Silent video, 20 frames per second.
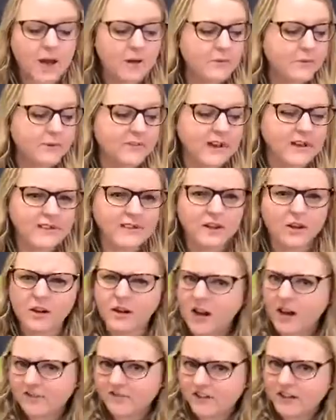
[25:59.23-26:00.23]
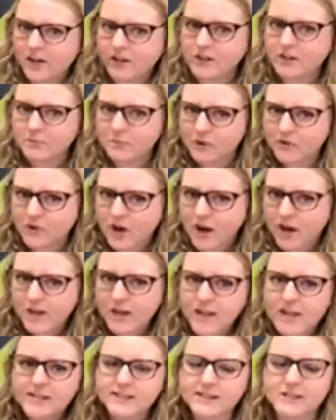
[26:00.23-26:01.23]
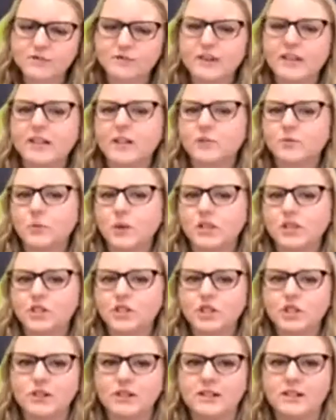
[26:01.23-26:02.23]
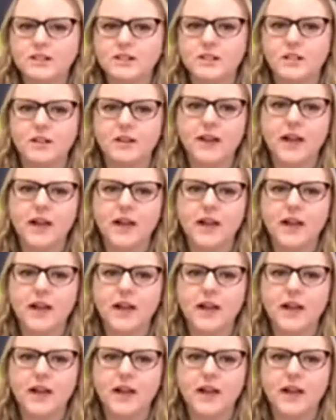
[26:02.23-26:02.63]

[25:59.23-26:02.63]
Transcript: We've actually got live video tomorrow, so it's a really good one to tune into.